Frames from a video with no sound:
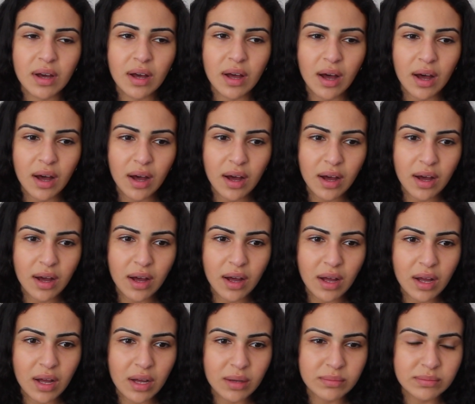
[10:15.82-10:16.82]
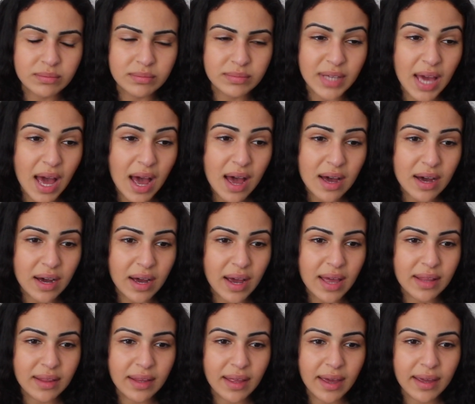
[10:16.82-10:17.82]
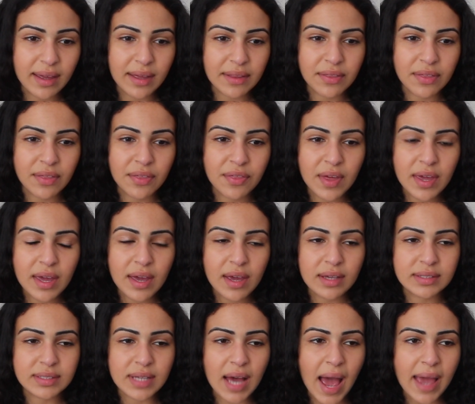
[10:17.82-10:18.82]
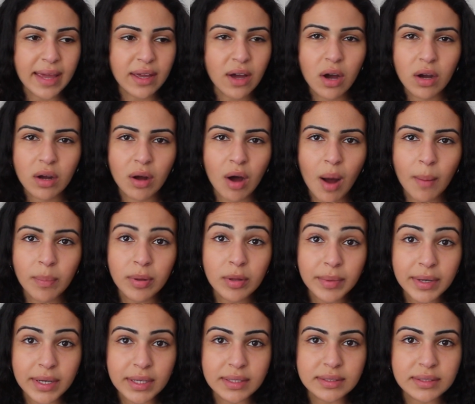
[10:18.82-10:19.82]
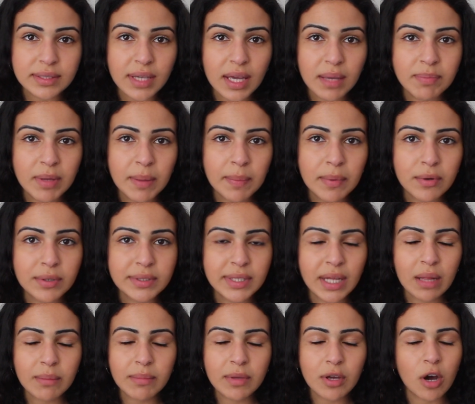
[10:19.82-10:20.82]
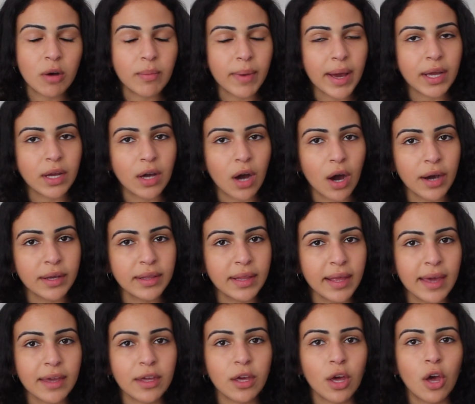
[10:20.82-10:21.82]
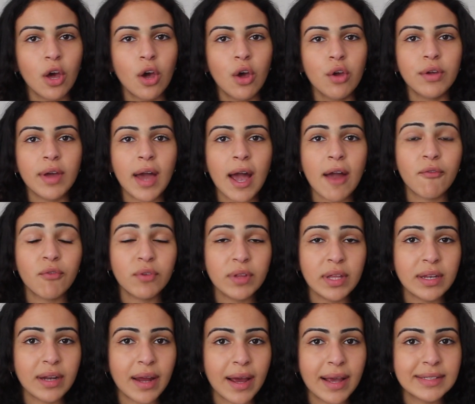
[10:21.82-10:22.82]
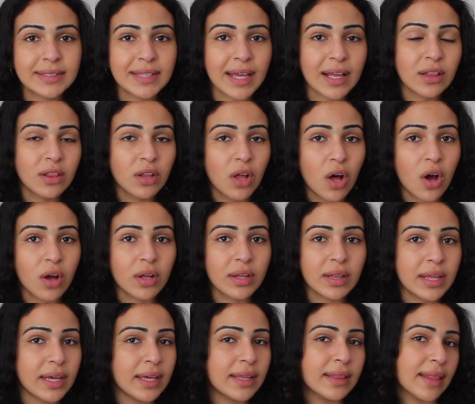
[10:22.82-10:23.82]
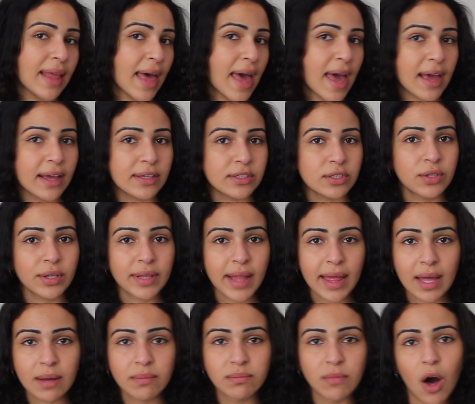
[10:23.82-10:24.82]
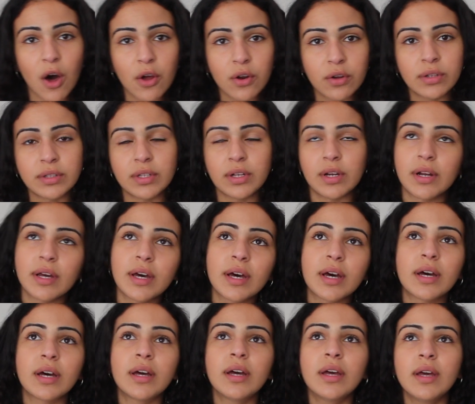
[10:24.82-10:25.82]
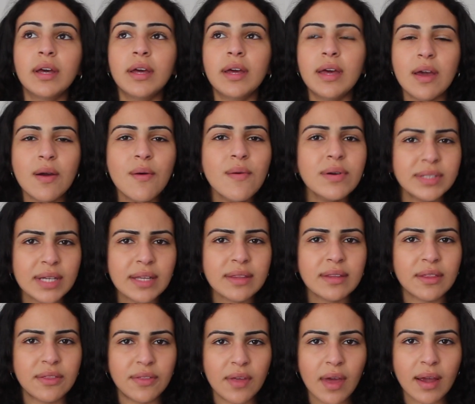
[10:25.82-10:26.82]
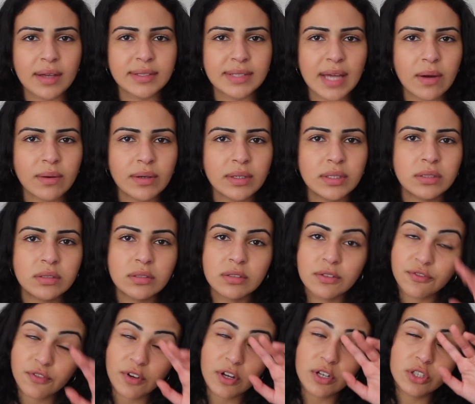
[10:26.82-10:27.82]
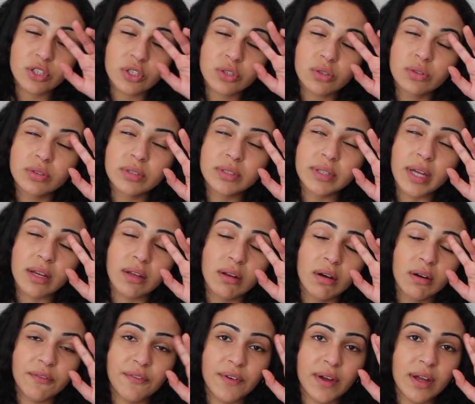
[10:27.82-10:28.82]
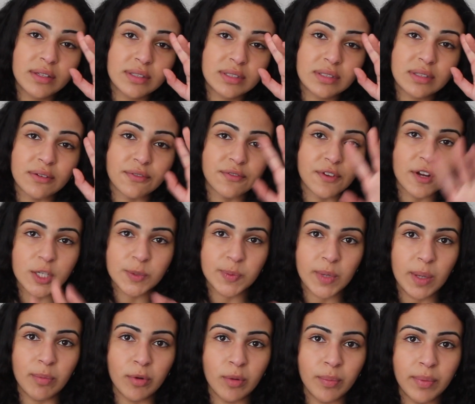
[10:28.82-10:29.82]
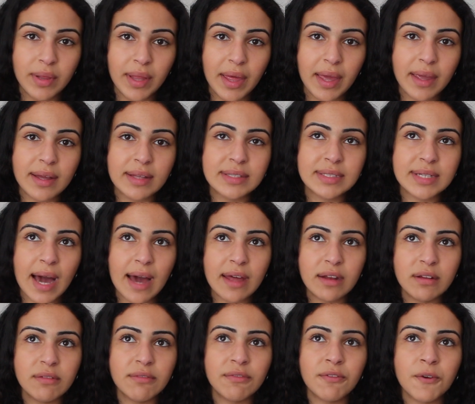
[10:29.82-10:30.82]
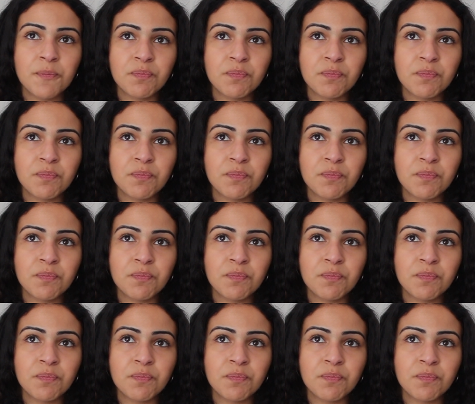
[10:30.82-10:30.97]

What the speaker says: Yeah, and like the thing is, I got compliments. Like people were telling me, oh my god, like you have really nice like long lean legs, you look like a model, da da da. It was like the thing, because I went to a French school, and like no offense to French people, but like it's kind of